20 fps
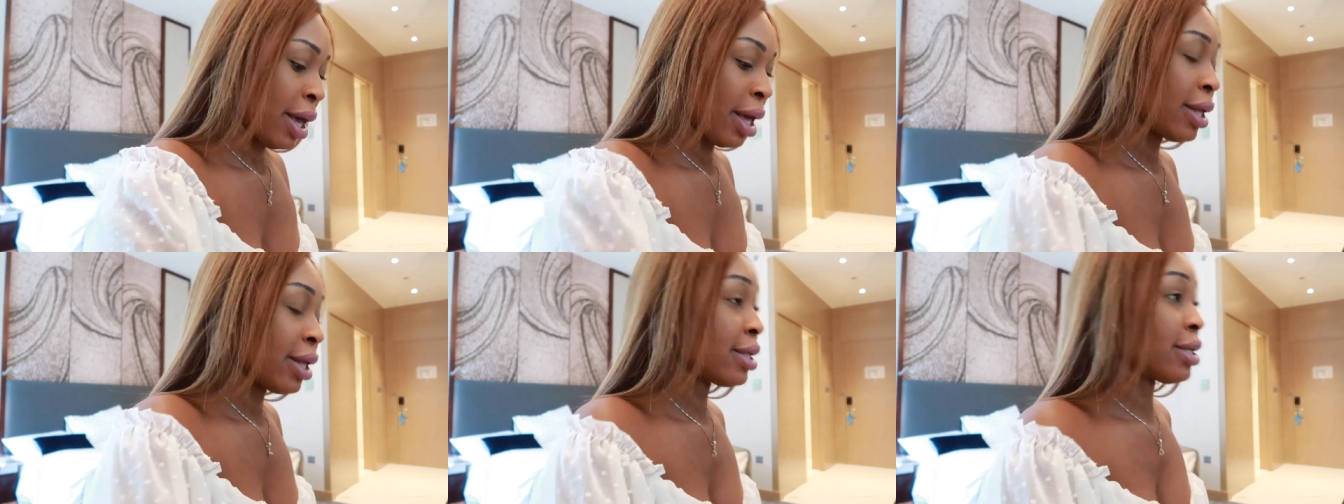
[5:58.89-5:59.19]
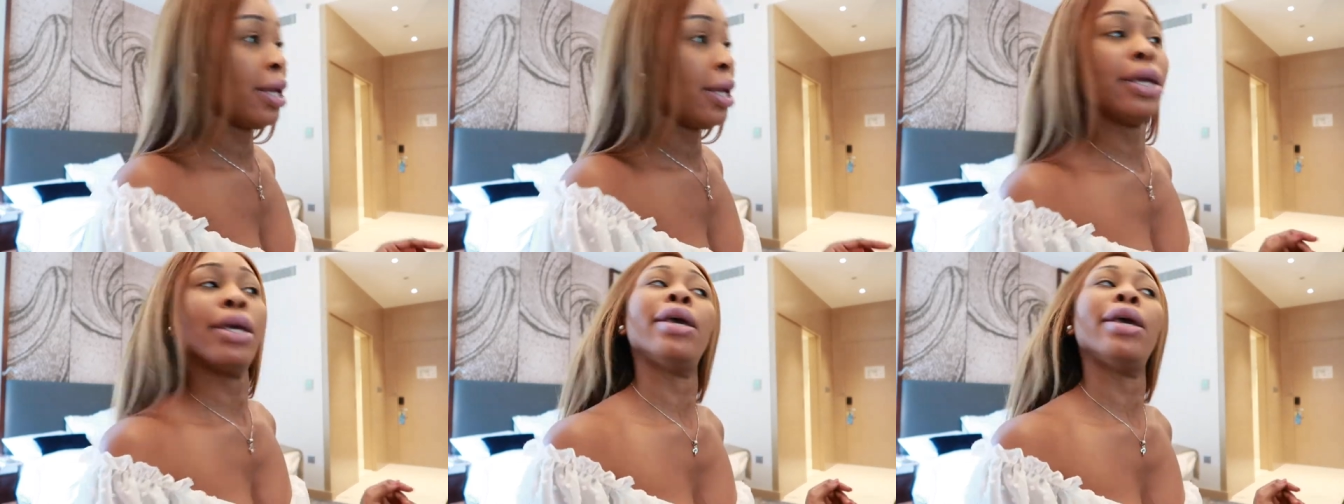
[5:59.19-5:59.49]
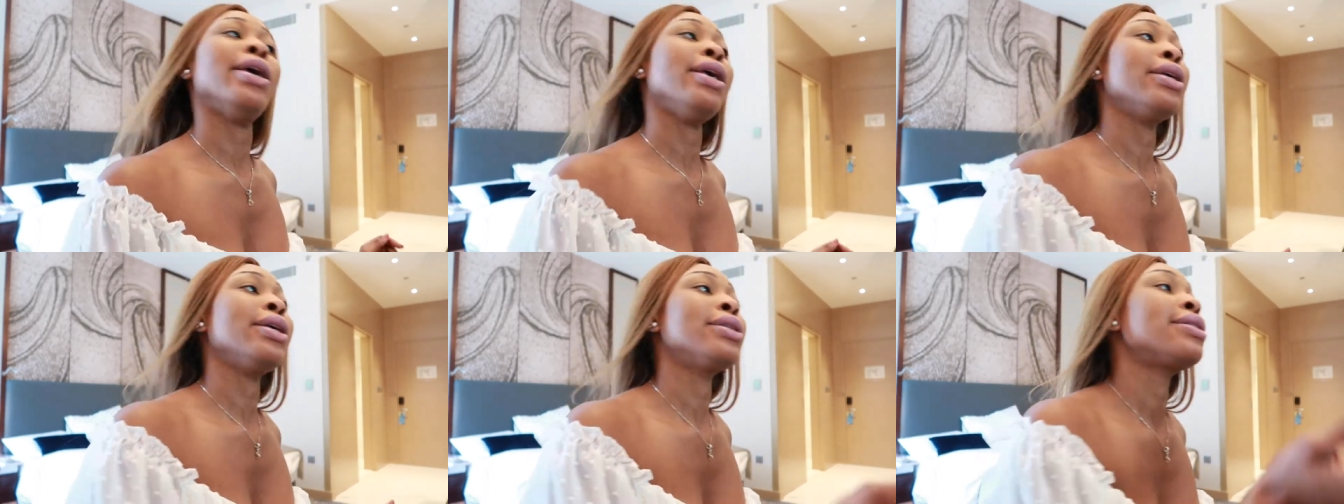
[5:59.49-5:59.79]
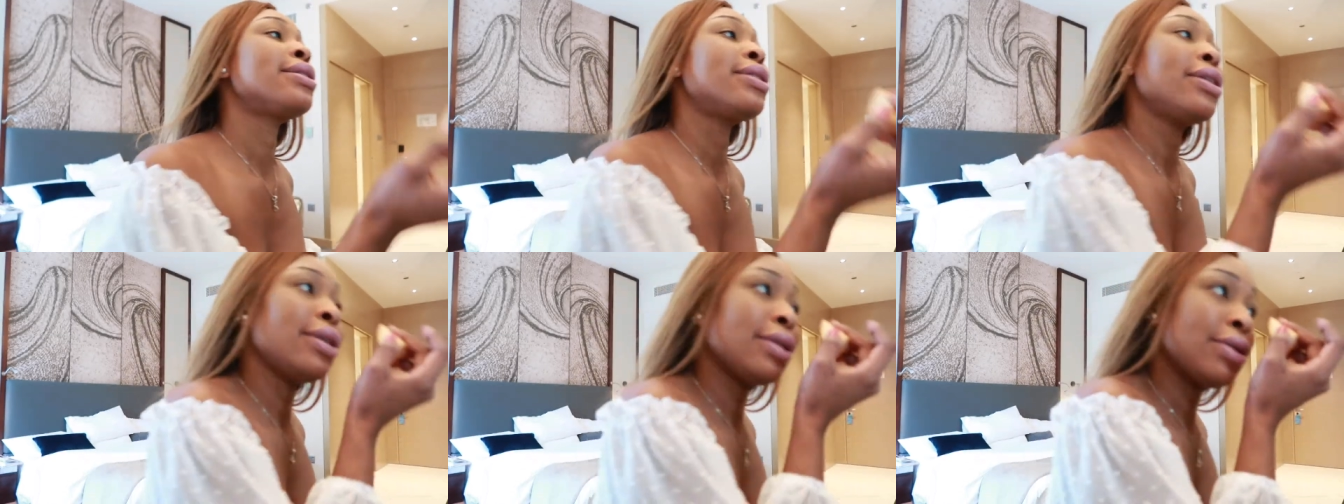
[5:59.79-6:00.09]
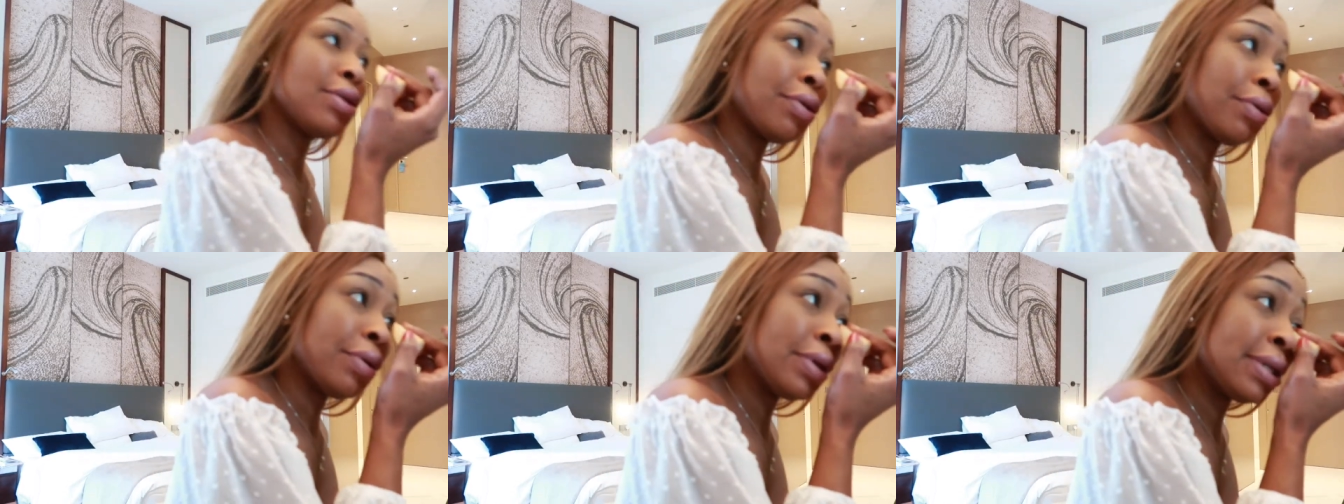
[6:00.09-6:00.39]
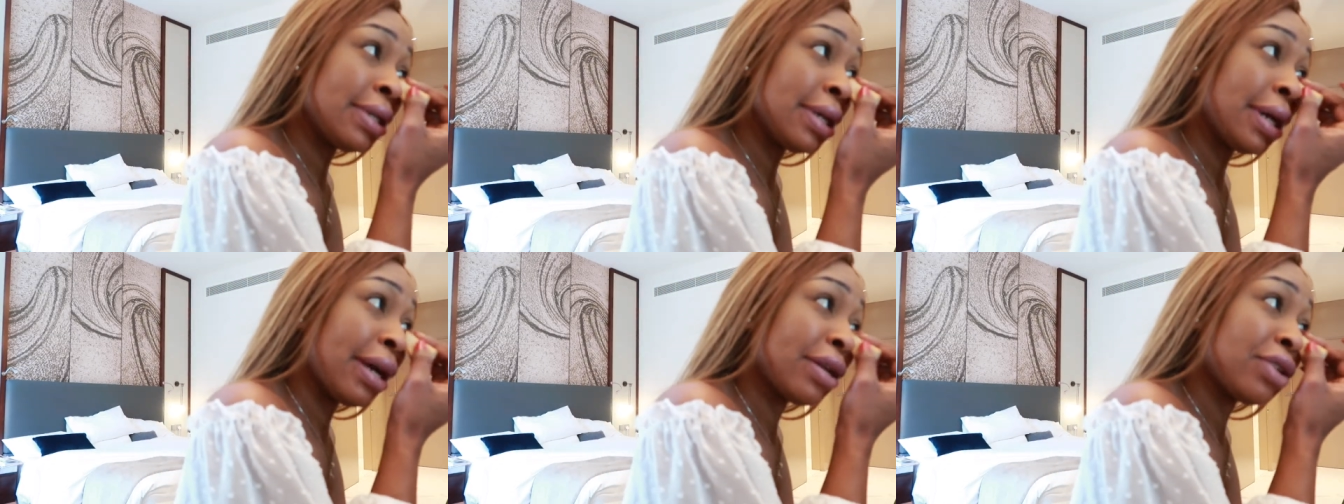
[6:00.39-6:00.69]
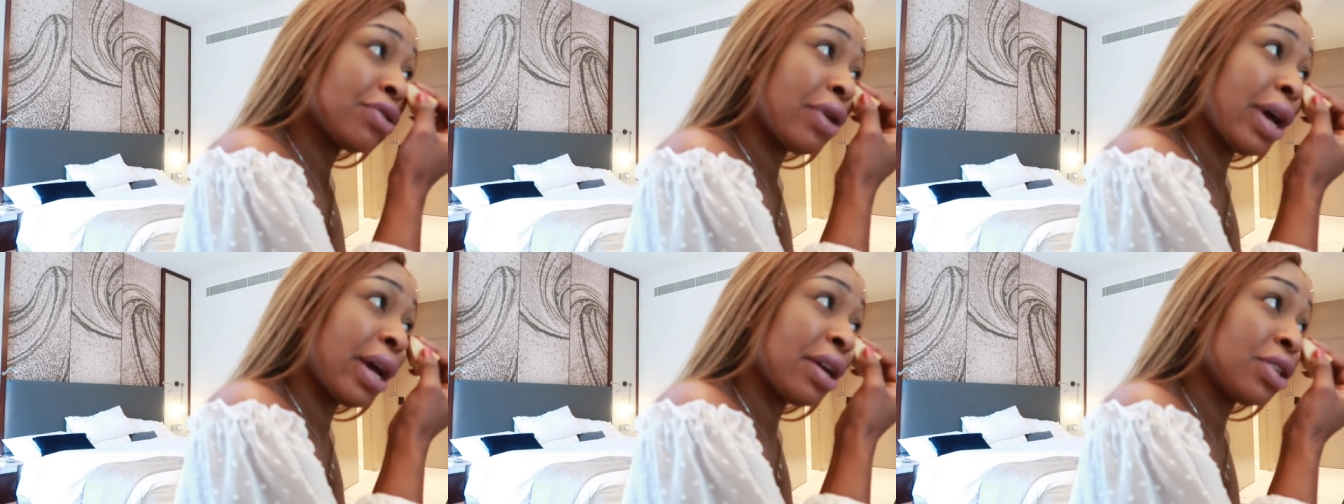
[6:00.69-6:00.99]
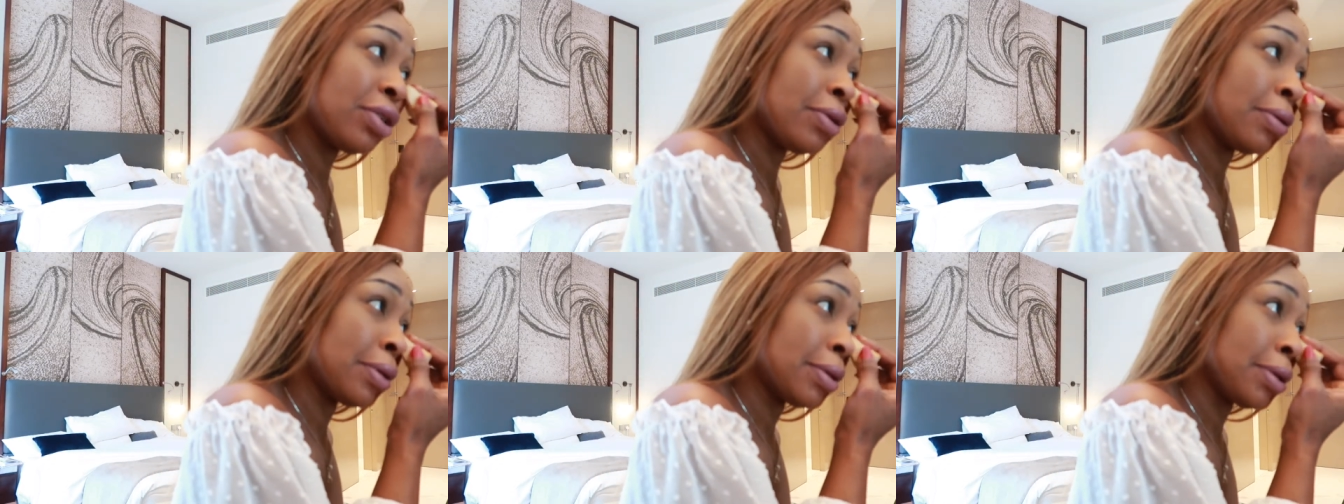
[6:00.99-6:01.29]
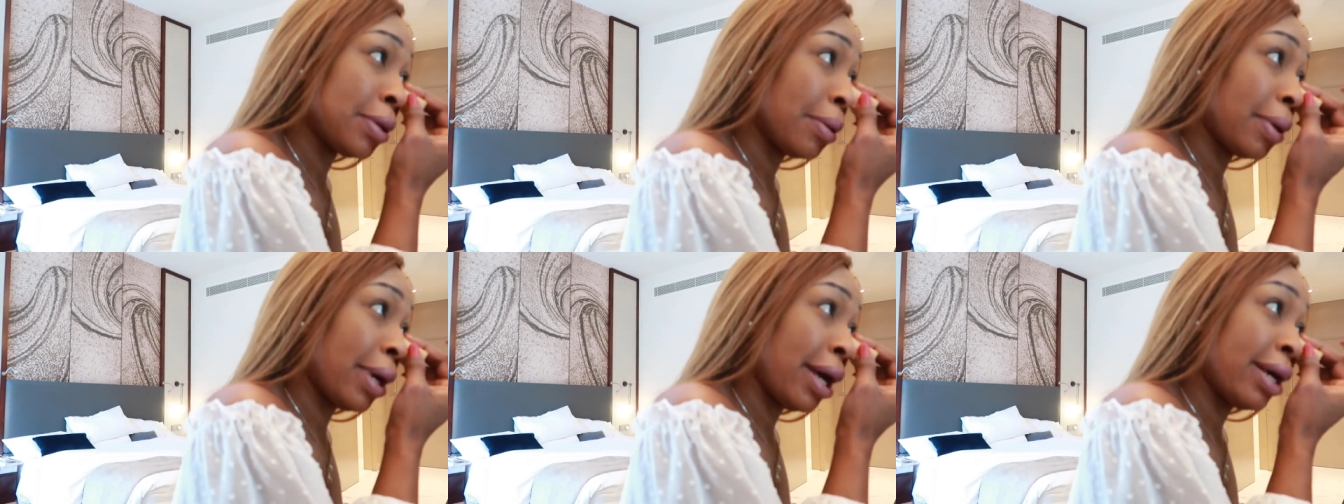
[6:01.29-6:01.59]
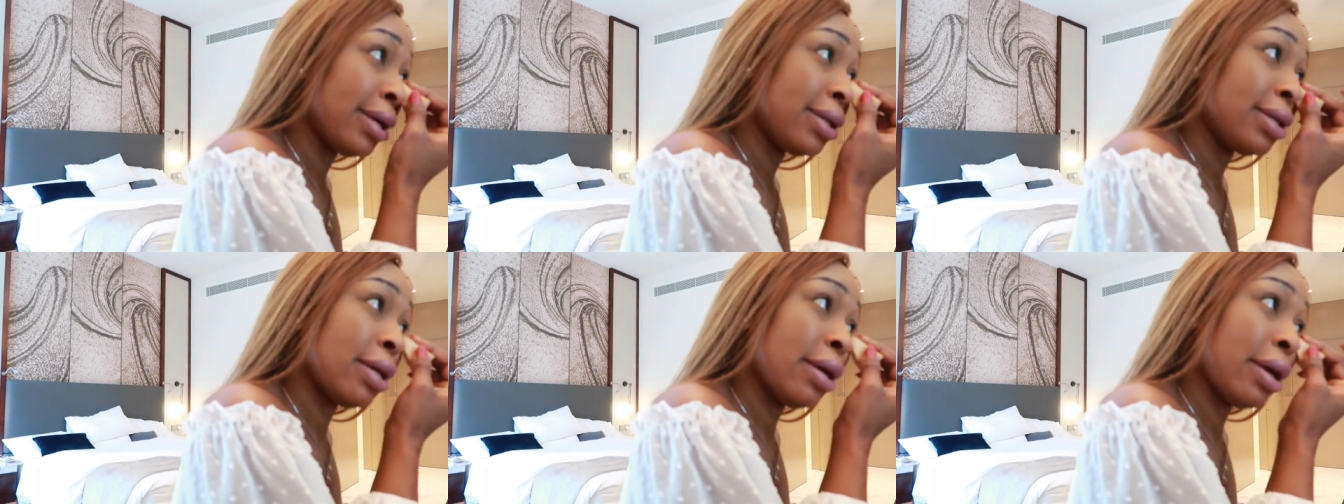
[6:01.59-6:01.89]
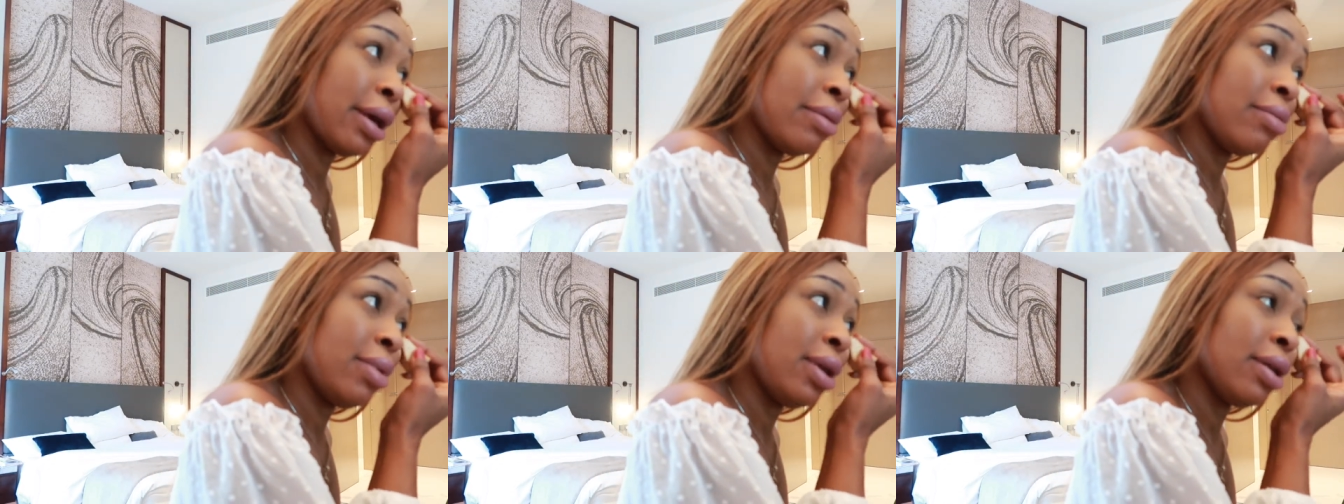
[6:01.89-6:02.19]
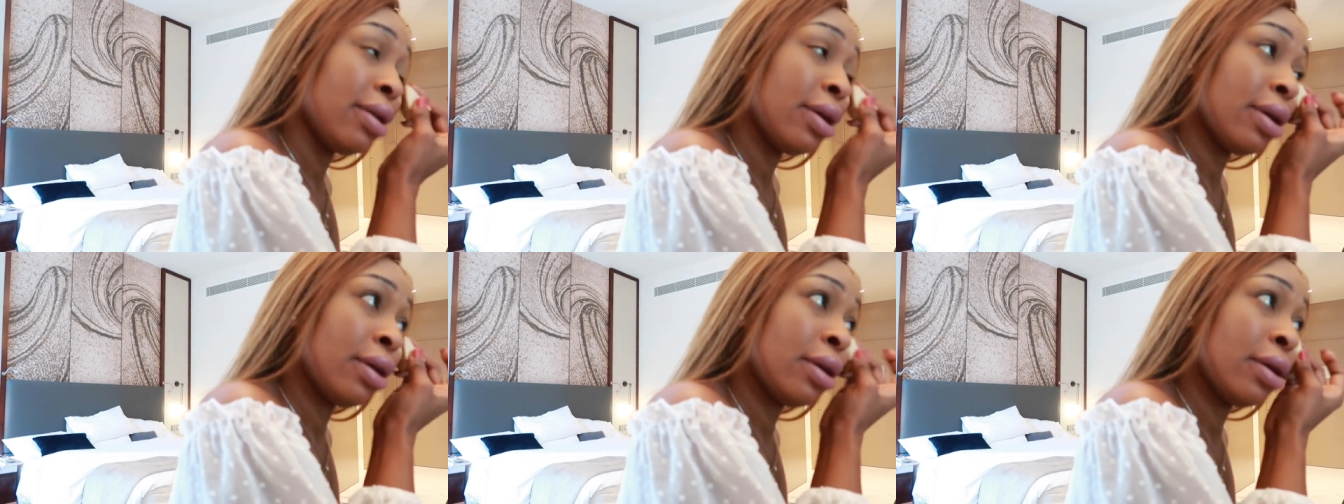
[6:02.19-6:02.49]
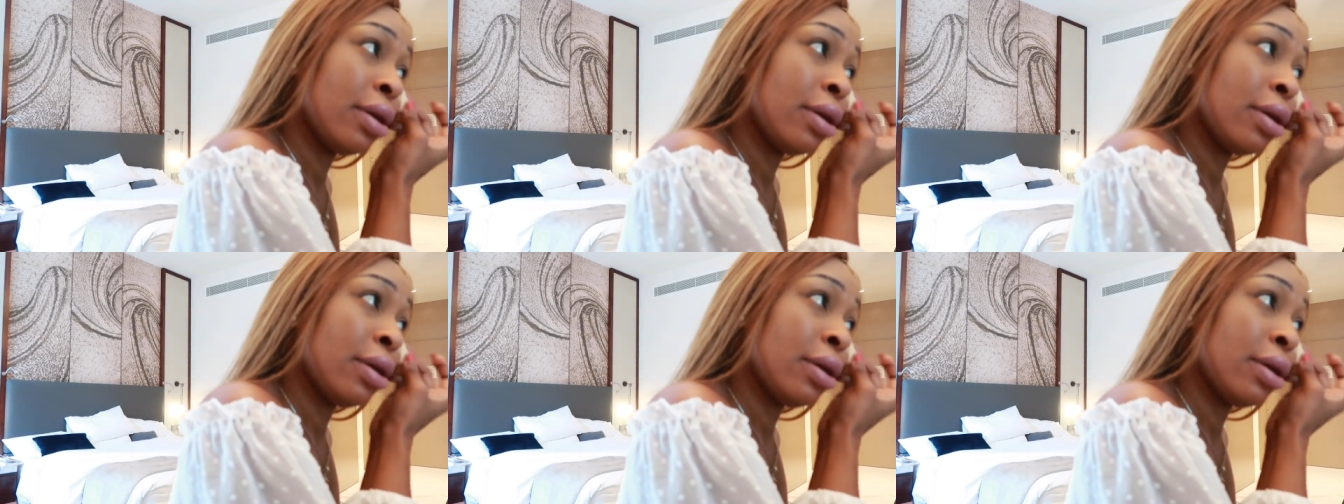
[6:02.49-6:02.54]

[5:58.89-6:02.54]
it, it, it's the touristic attraction so guys i mean